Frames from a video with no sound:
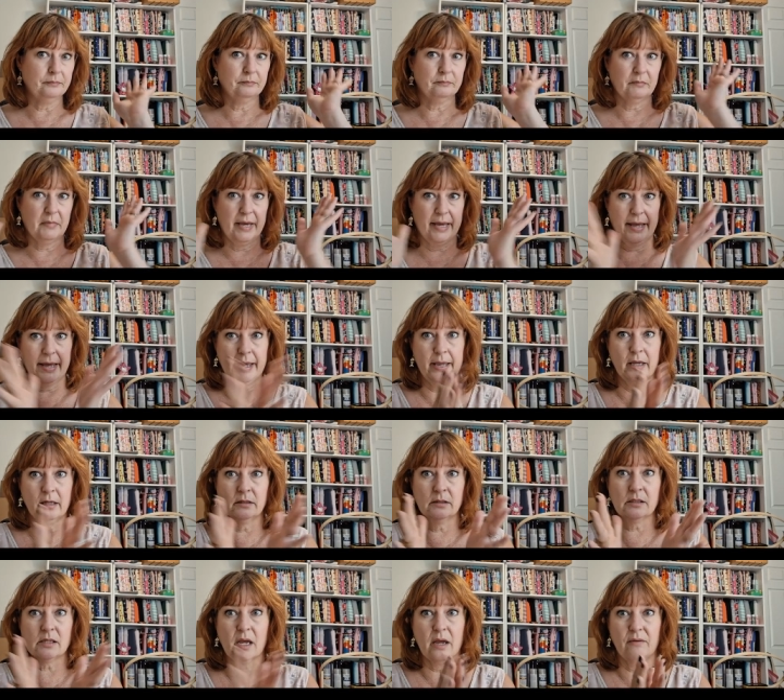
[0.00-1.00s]
My
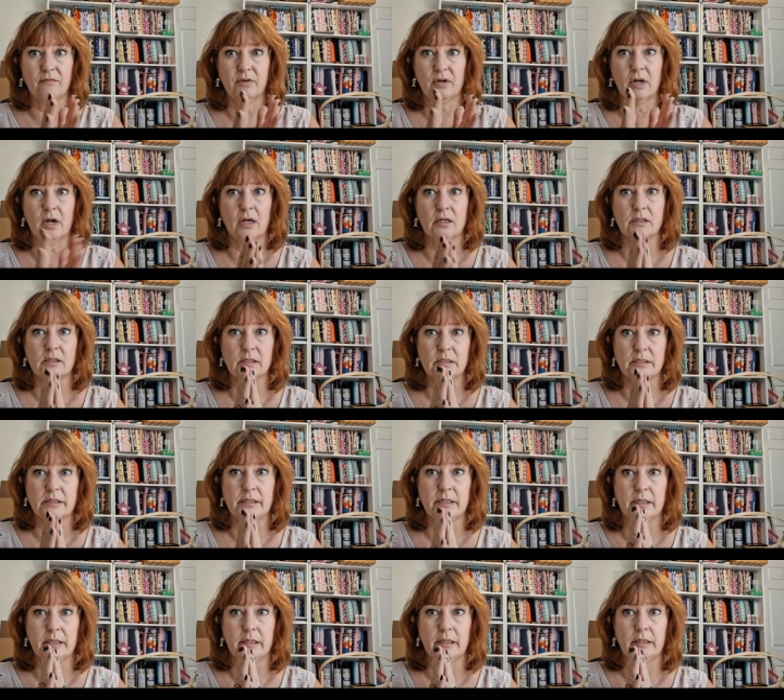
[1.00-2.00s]
hands, I
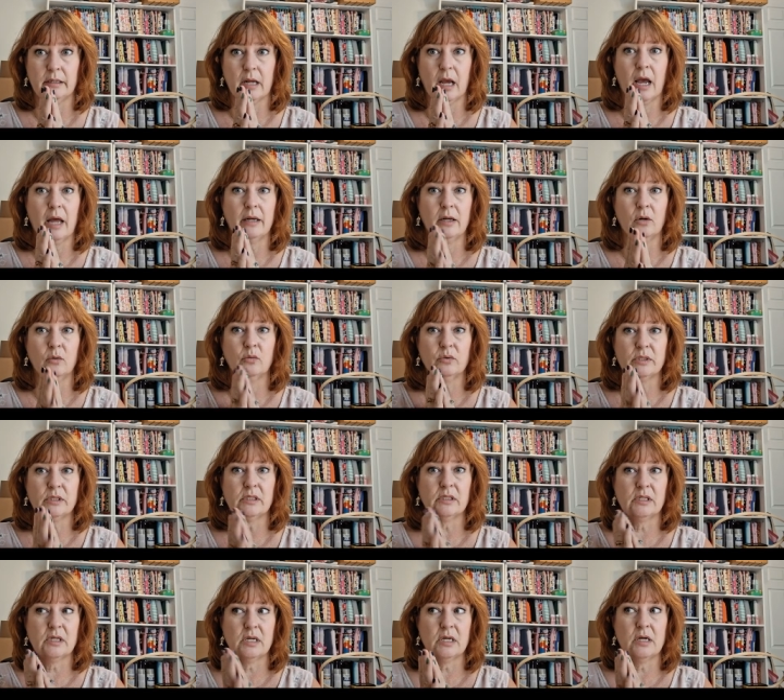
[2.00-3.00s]
don't
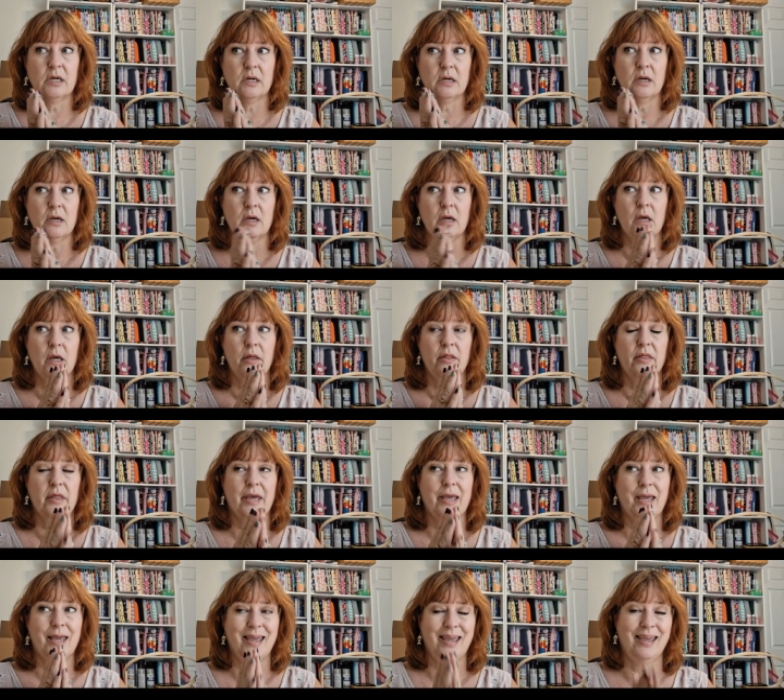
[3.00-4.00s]
see the
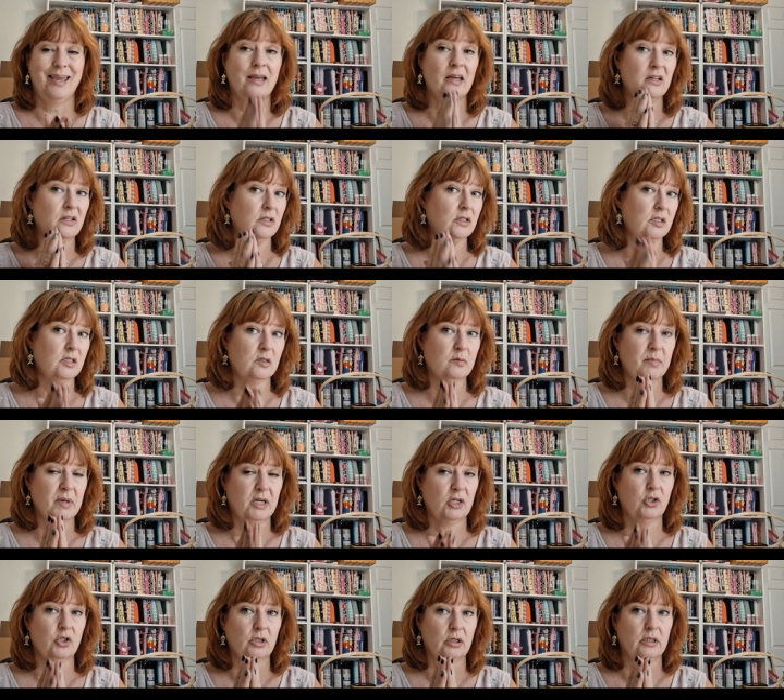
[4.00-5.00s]
hand
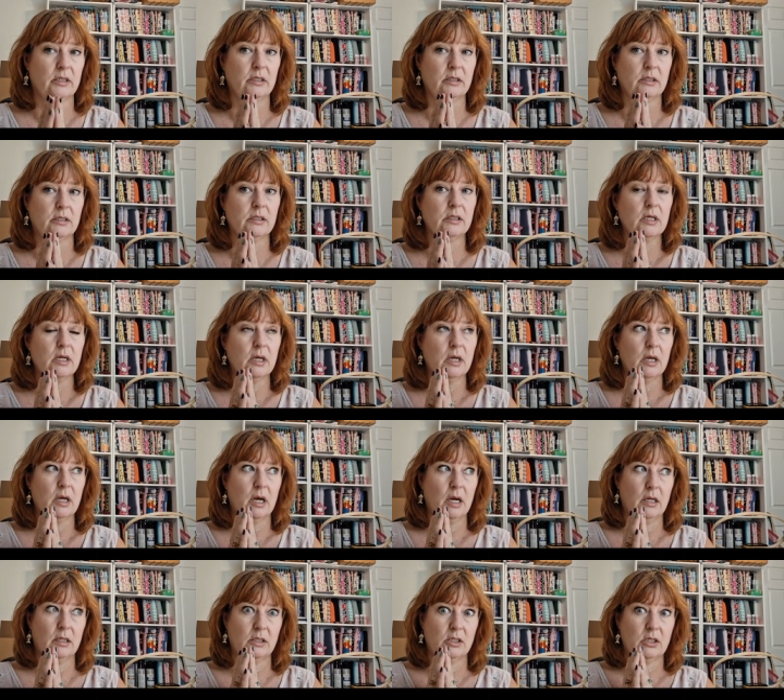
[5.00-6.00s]
specialist
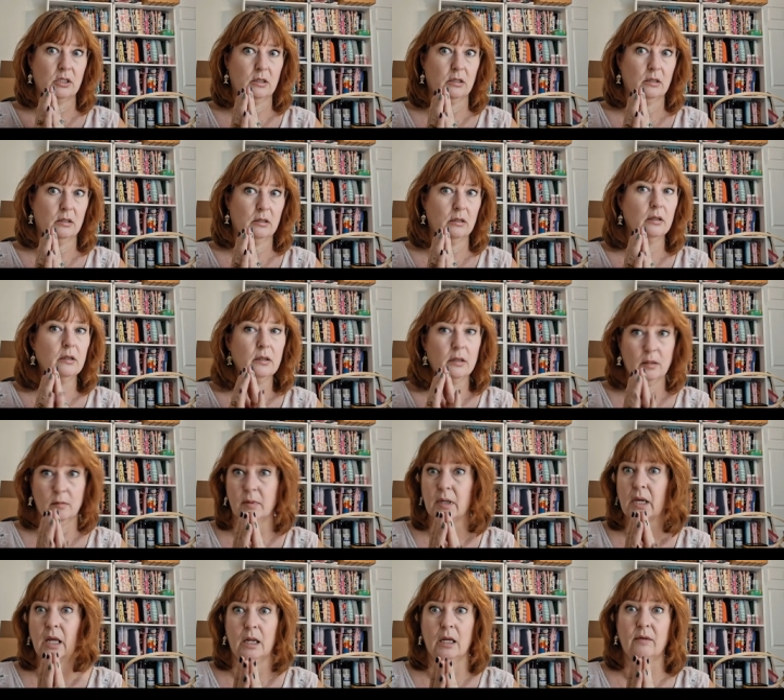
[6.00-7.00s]
until the
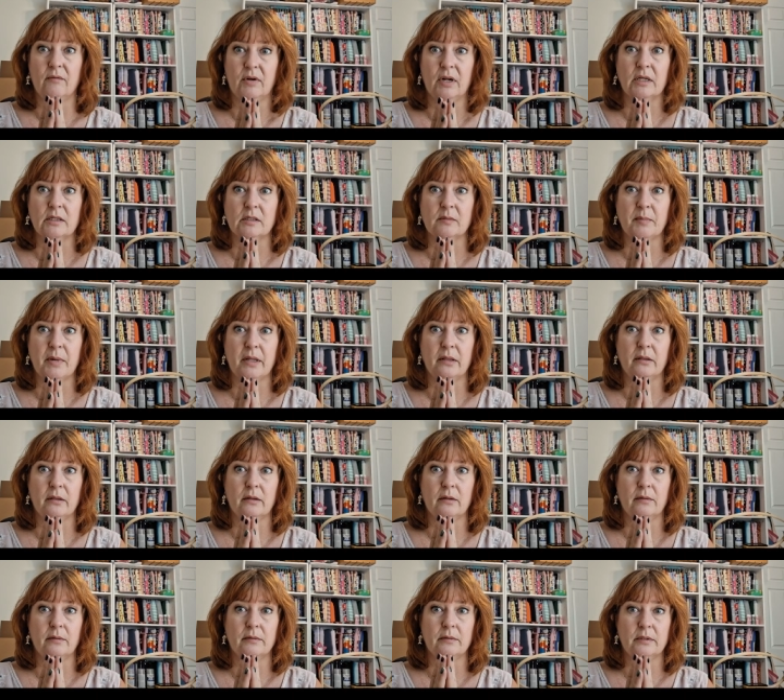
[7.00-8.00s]
beginning of next month,
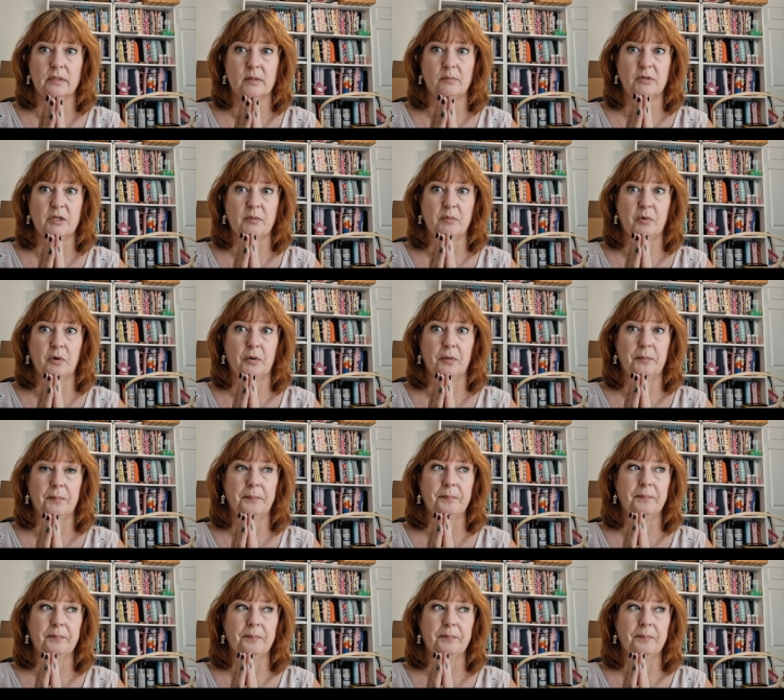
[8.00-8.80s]
September.